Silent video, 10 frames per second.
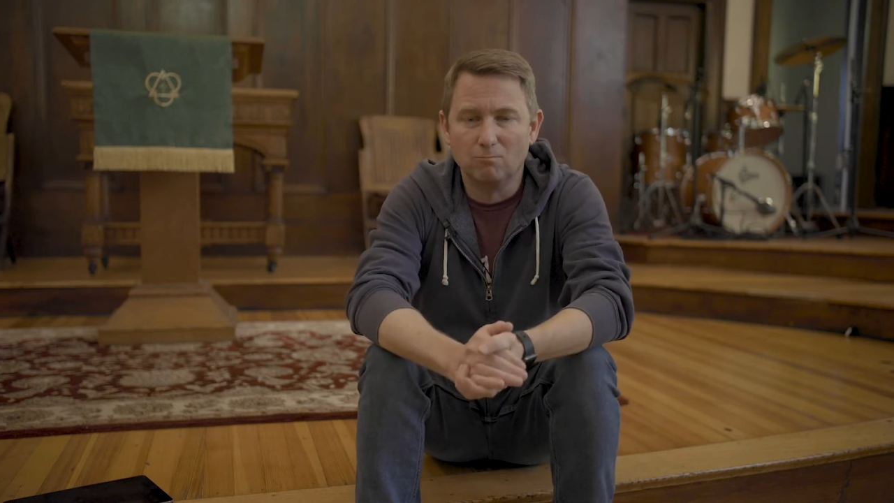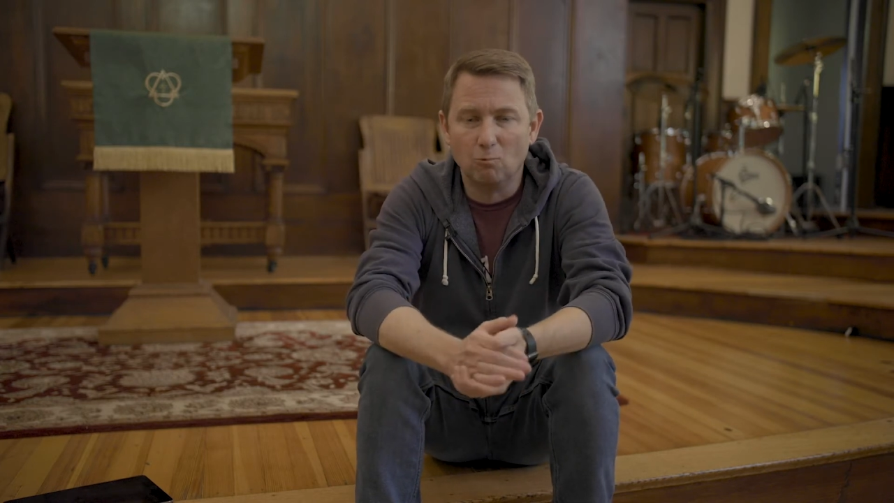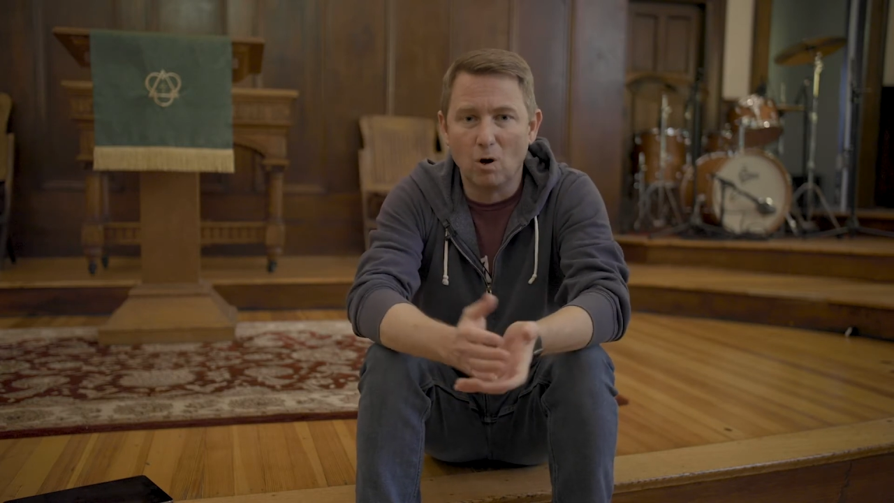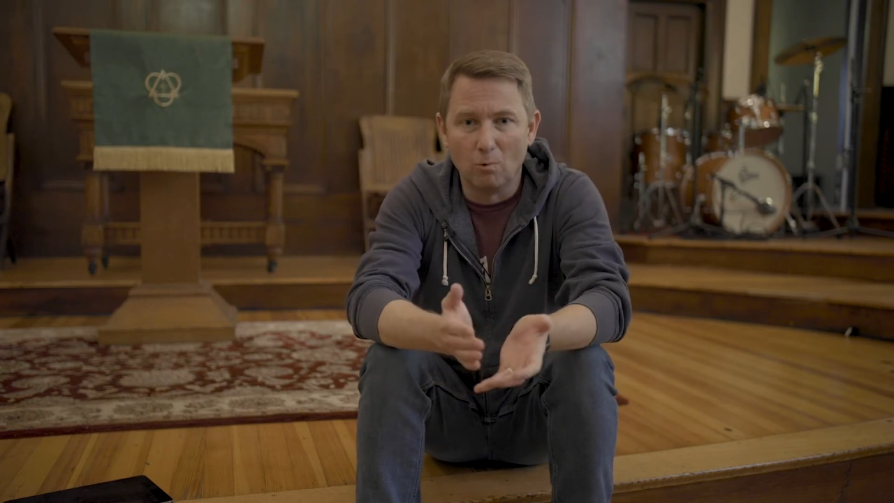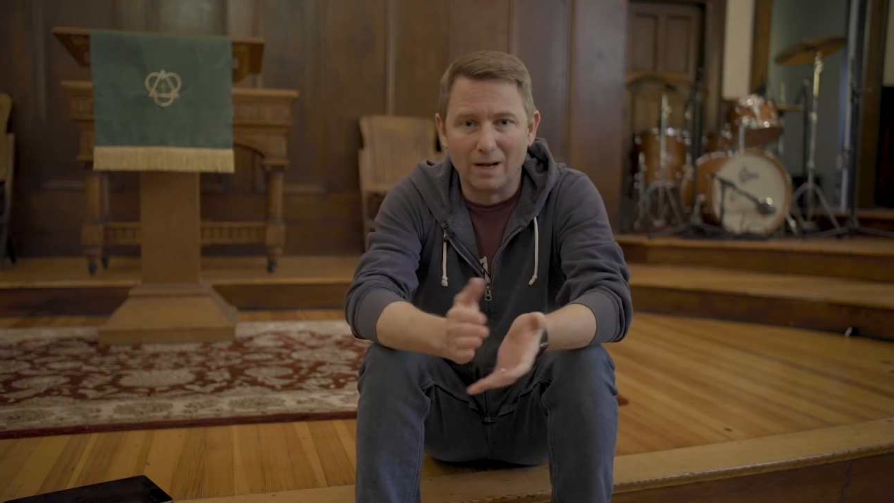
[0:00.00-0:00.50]

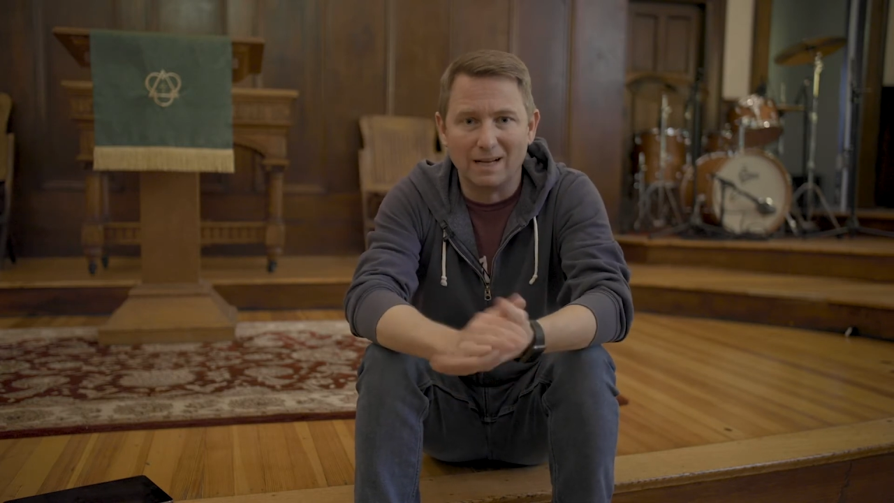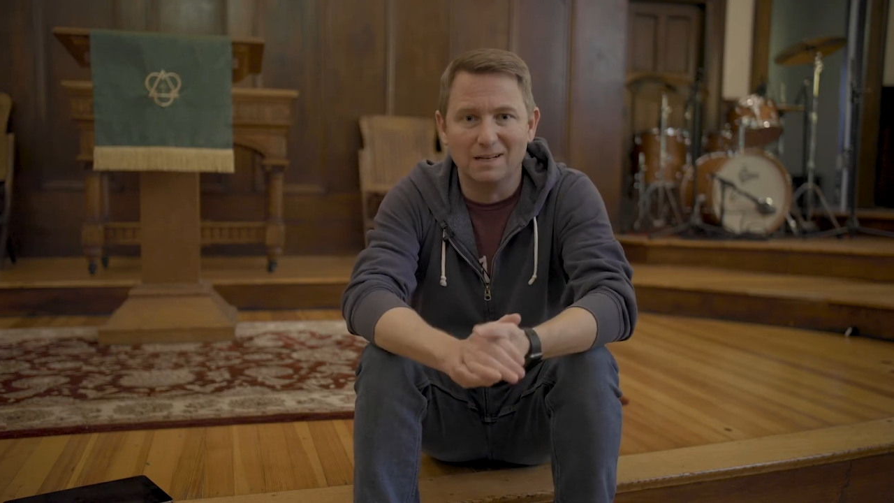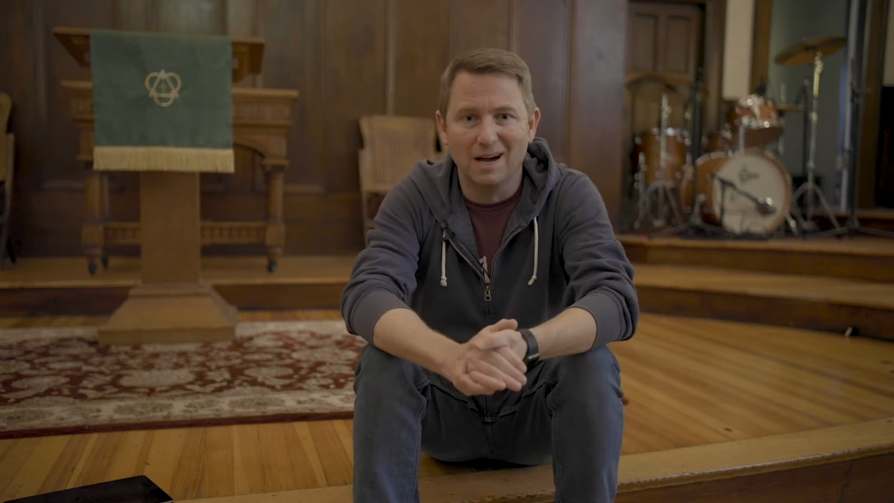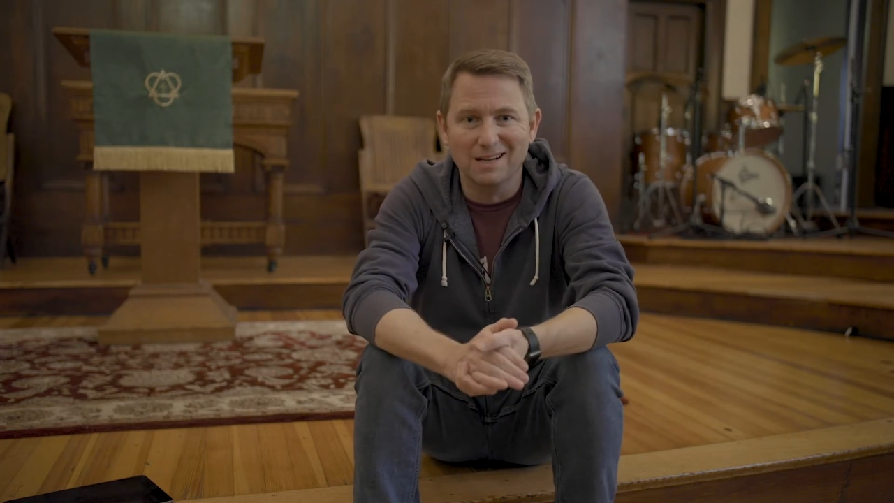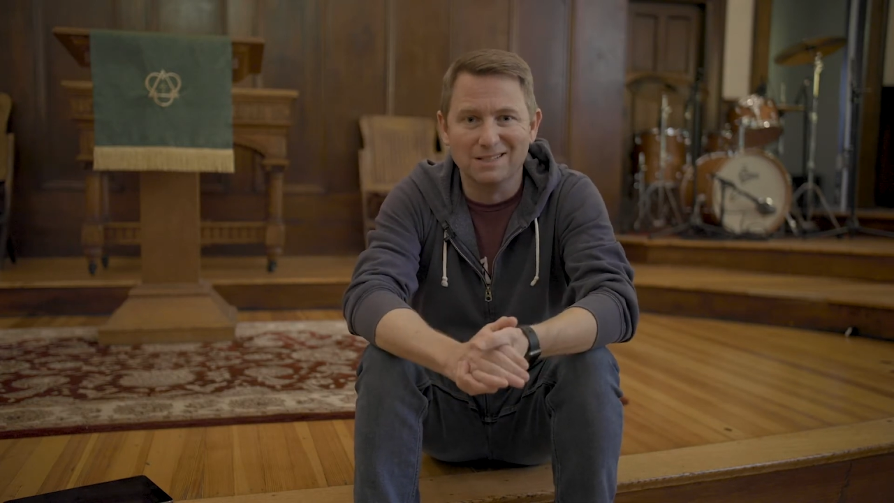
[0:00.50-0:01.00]
well
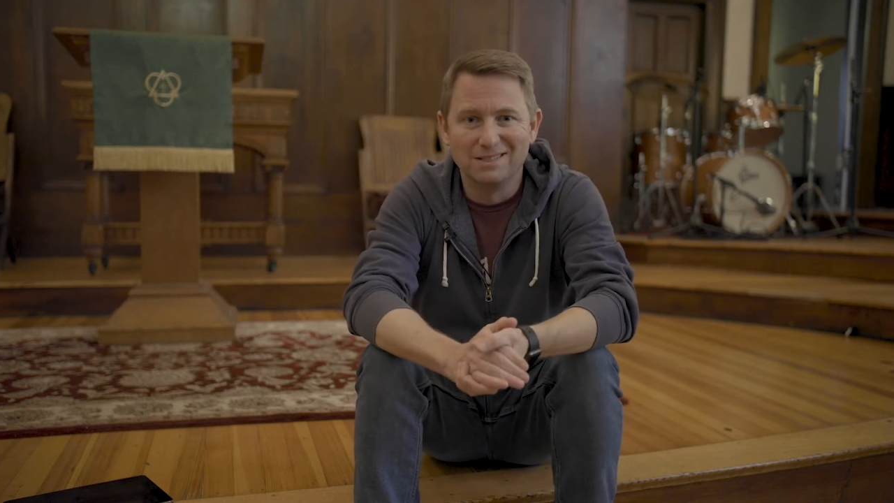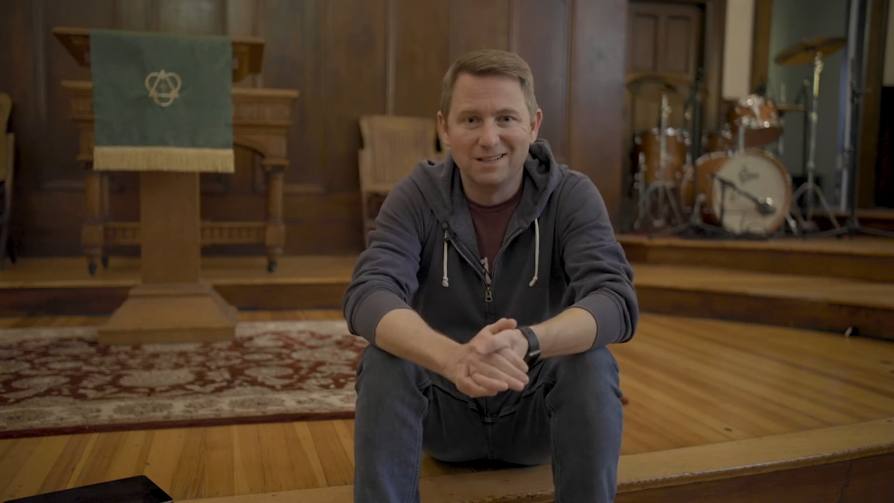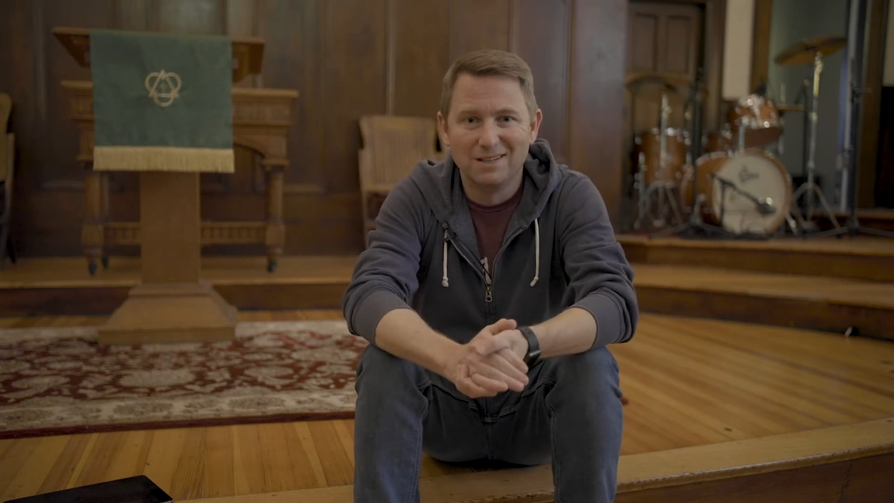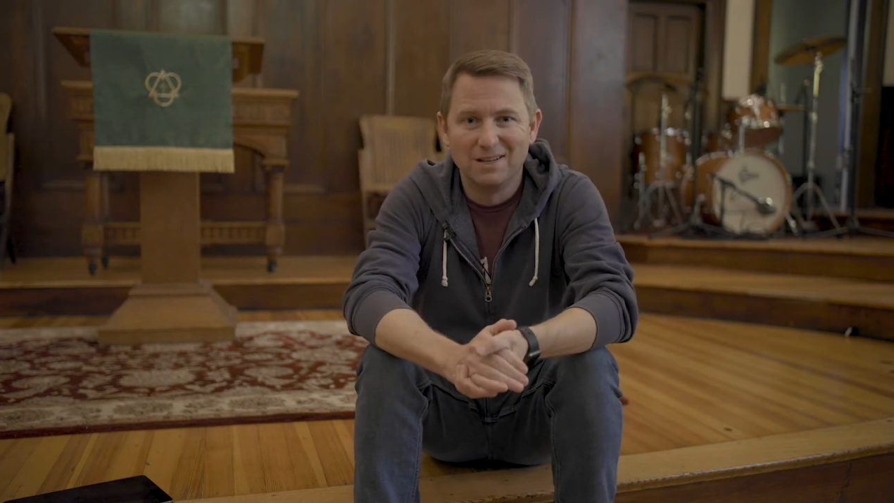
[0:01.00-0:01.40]
recognized.